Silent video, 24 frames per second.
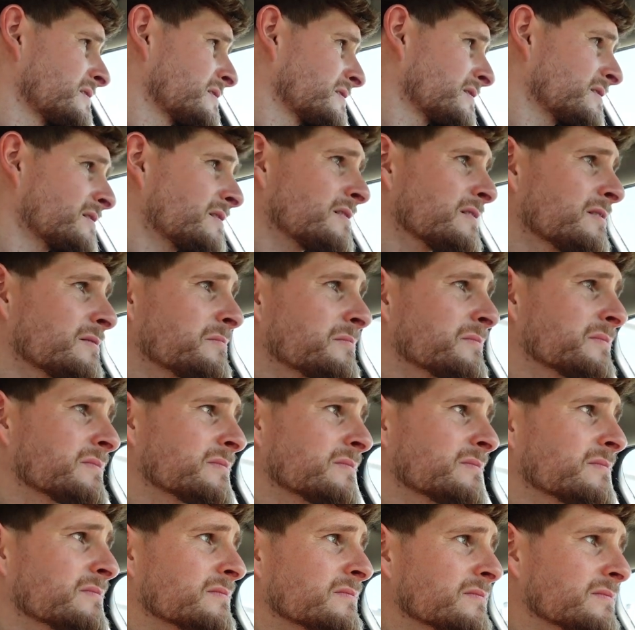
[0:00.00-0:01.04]

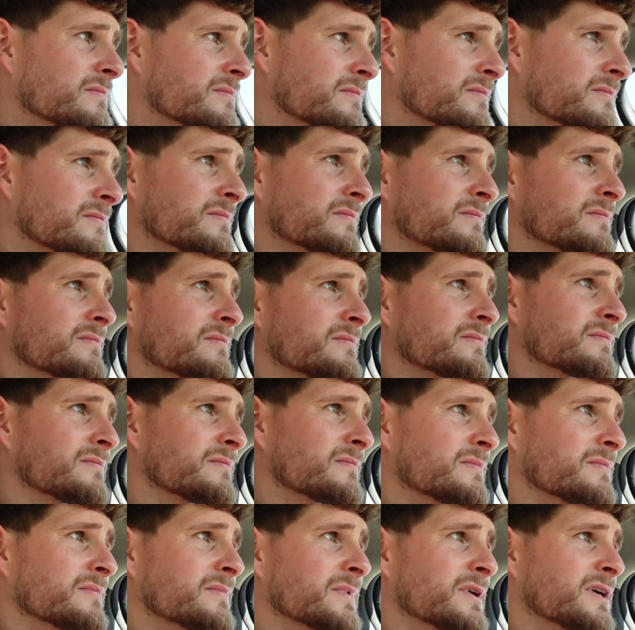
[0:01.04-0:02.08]

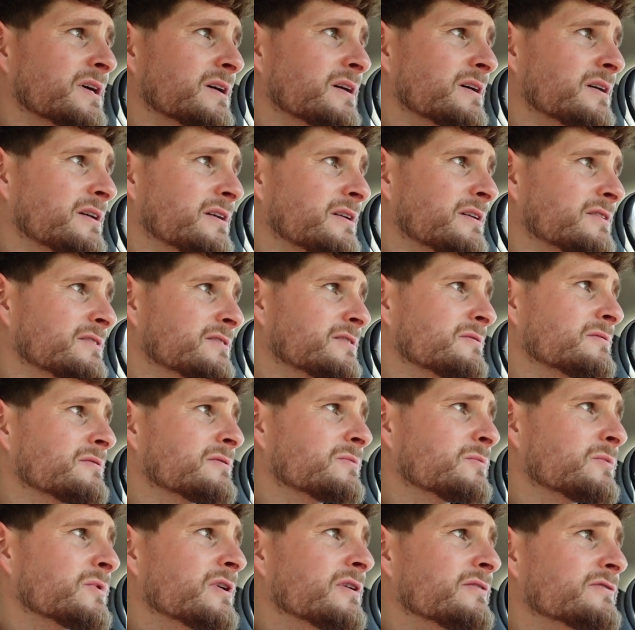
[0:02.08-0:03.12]
I don't know
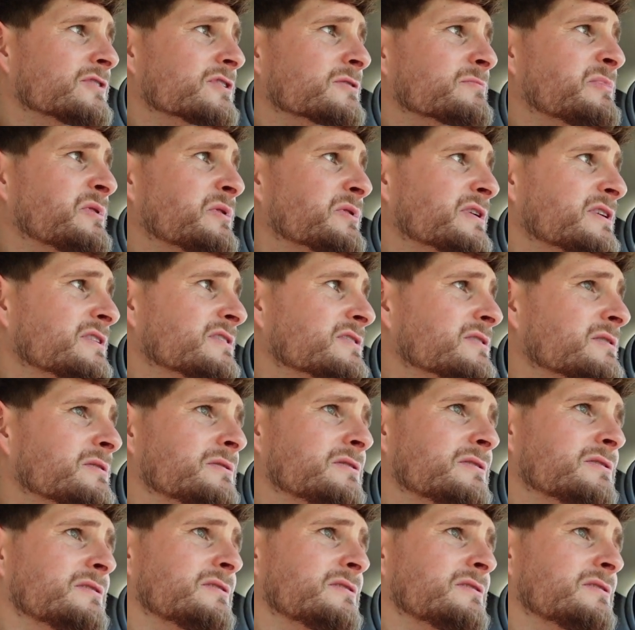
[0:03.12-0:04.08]
what I've just pulled into.